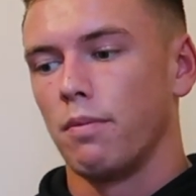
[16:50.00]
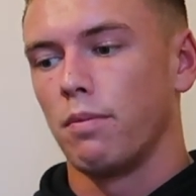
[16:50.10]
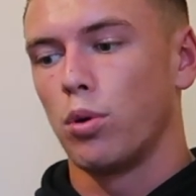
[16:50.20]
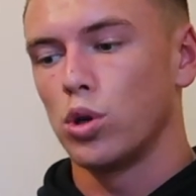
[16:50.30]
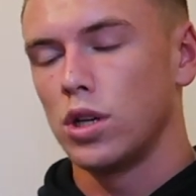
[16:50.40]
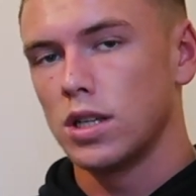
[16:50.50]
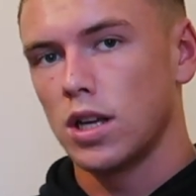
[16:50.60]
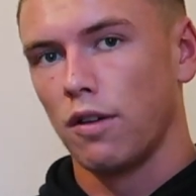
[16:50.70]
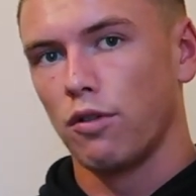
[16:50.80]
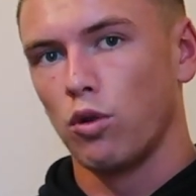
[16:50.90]
pushing
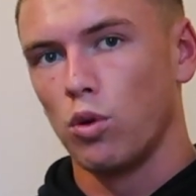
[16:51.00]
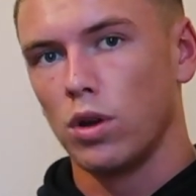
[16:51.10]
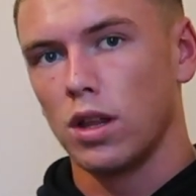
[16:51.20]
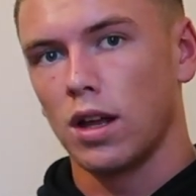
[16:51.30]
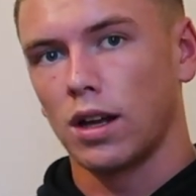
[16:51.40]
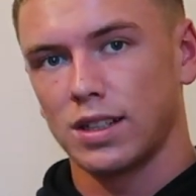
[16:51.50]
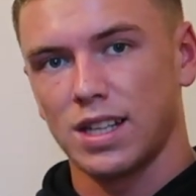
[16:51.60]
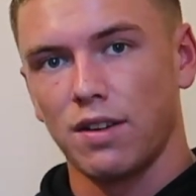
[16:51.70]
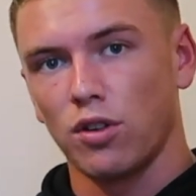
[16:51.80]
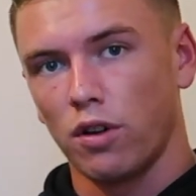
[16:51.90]
yourself through with it. Like I
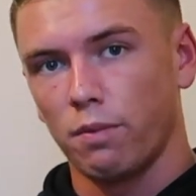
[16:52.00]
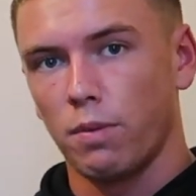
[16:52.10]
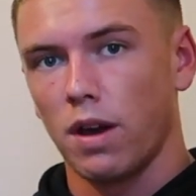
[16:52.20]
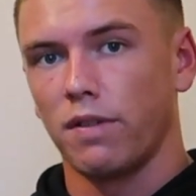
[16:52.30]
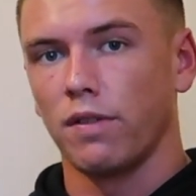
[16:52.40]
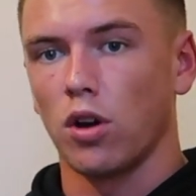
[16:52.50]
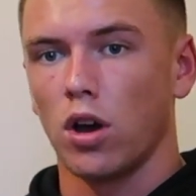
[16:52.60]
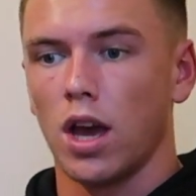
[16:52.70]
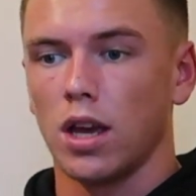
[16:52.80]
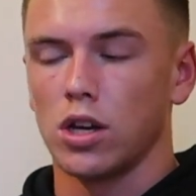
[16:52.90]
say, if you've
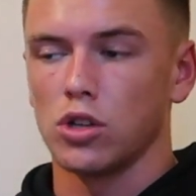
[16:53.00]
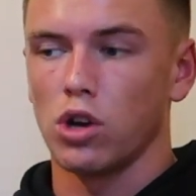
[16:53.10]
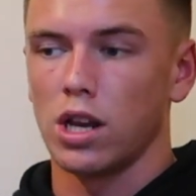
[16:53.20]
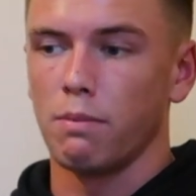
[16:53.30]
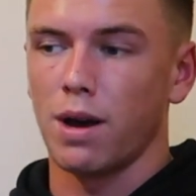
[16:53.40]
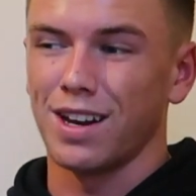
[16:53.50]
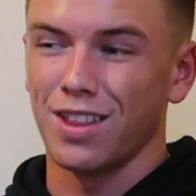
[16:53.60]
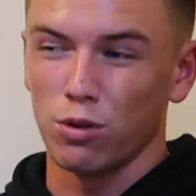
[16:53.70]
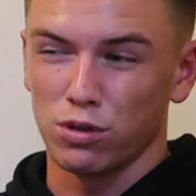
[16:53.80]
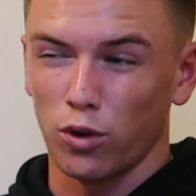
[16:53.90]
got a training partner,
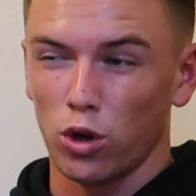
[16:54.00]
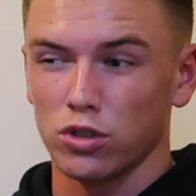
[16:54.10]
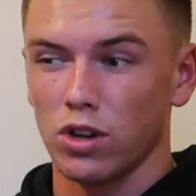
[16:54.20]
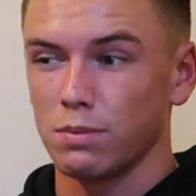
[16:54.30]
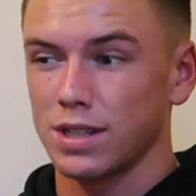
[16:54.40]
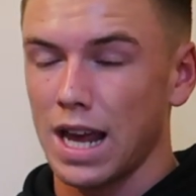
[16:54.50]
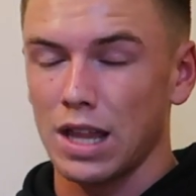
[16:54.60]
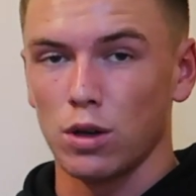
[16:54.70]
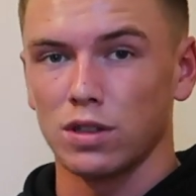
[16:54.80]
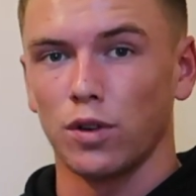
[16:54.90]
those force reps,
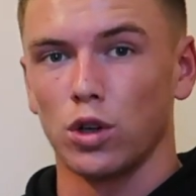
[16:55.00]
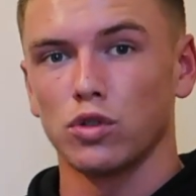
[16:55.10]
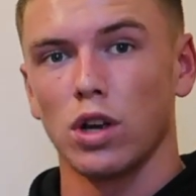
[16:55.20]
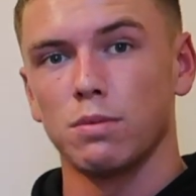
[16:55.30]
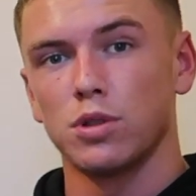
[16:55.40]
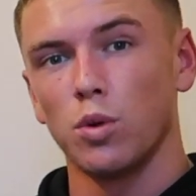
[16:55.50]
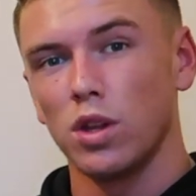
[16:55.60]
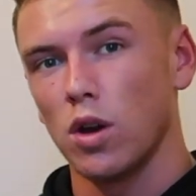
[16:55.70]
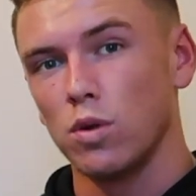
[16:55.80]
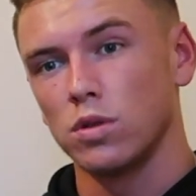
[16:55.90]
getting those force reps,
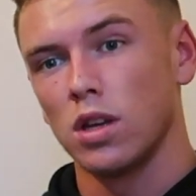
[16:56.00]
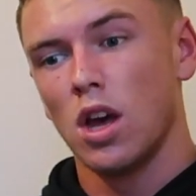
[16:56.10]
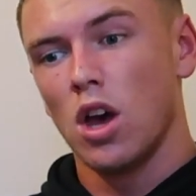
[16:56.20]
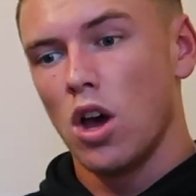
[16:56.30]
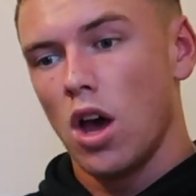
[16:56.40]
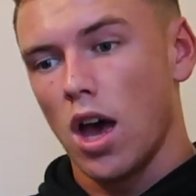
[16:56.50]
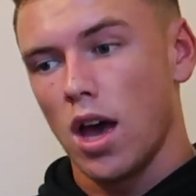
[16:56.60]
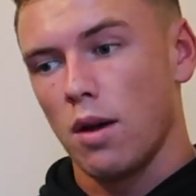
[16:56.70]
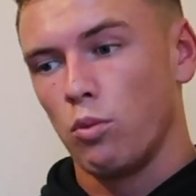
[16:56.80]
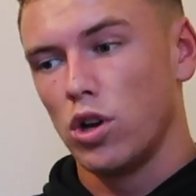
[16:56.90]
doing those
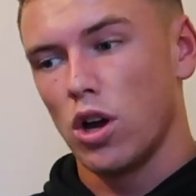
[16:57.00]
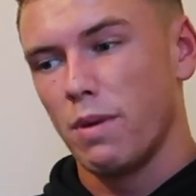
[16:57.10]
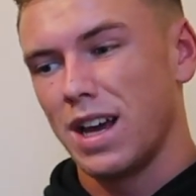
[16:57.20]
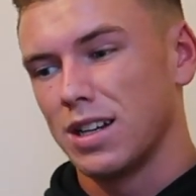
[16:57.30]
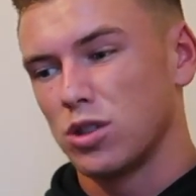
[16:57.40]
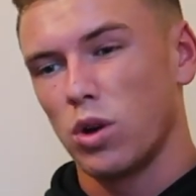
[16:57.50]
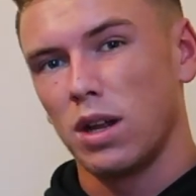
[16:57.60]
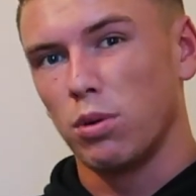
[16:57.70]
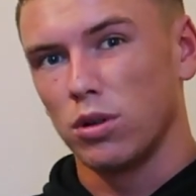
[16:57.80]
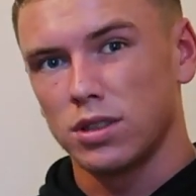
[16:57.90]
Widowmaker
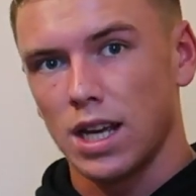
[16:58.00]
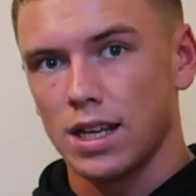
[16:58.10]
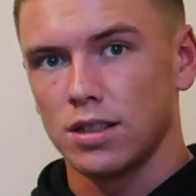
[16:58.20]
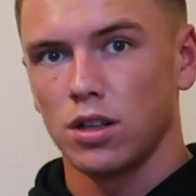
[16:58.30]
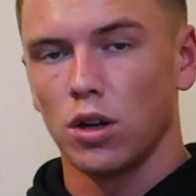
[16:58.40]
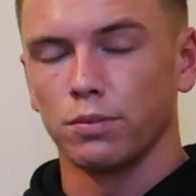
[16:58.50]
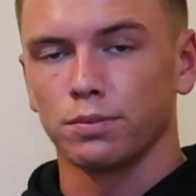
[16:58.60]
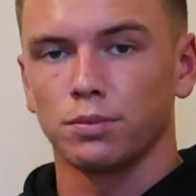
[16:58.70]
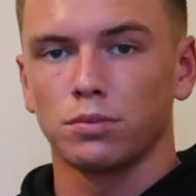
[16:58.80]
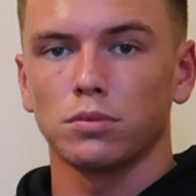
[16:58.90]
20+ sets. You know,
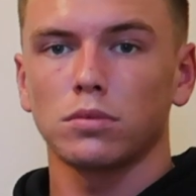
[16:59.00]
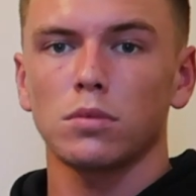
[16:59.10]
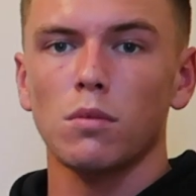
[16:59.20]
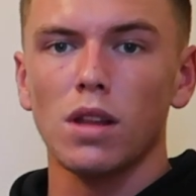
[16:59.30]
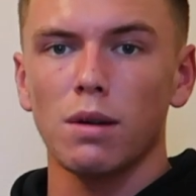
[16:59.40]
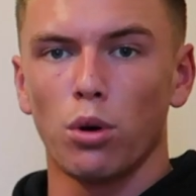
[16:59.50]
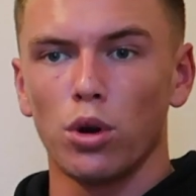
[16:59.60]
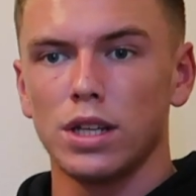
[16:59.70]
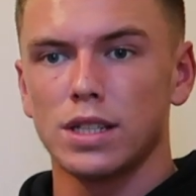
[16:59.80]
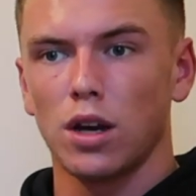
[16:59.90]

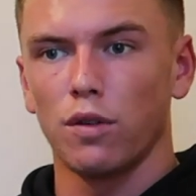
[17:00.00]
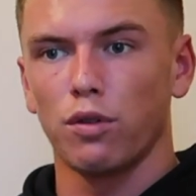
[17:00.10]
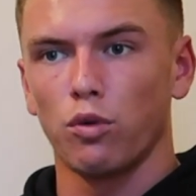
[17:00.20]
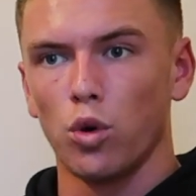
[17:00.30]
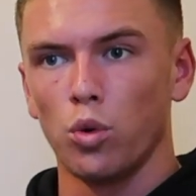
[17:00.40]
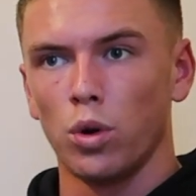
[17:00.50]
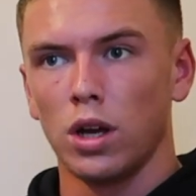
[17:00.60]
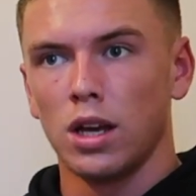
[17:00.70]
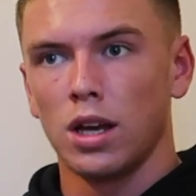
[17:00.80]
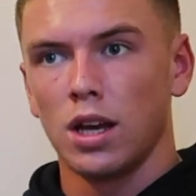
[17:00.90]
putting yourself through
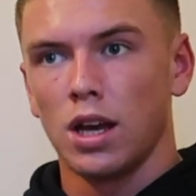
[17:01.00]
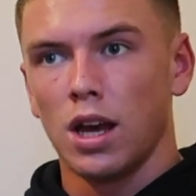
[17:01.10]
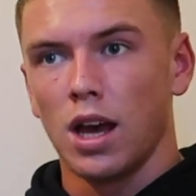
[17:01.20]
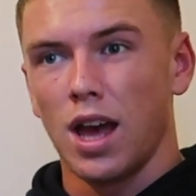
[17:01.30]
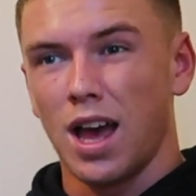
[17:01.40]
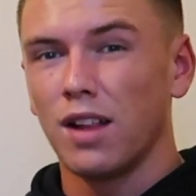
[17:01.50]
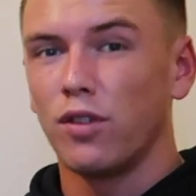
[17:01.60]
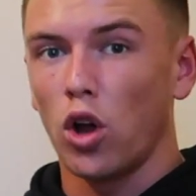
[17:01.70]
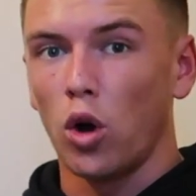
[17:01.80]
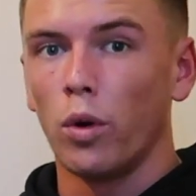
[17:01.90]
a hell of
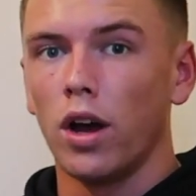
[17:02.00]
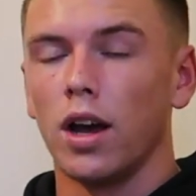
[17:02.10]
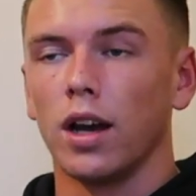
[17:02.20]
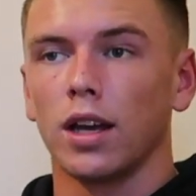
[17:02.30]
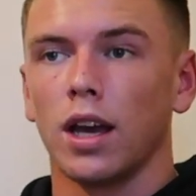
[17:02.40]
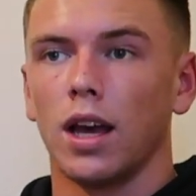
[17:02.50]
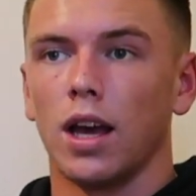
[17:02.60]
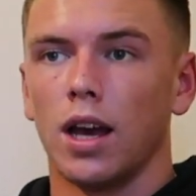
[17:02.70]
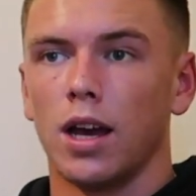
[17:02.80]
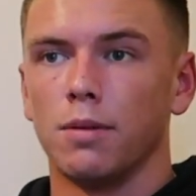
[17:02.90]
a lot of work,
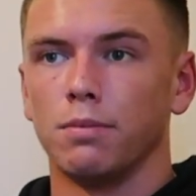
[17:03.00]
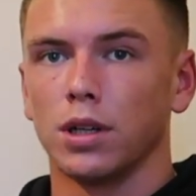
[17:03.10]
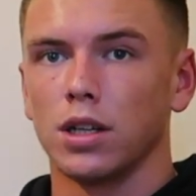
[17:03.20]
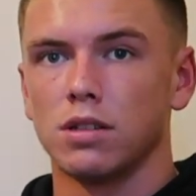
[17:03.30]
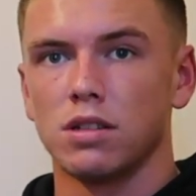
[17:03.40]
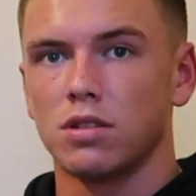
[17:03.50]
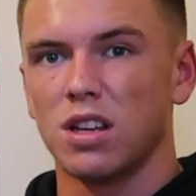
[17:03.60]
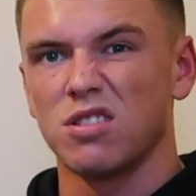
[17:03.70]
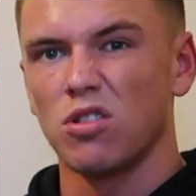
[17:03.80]
because it's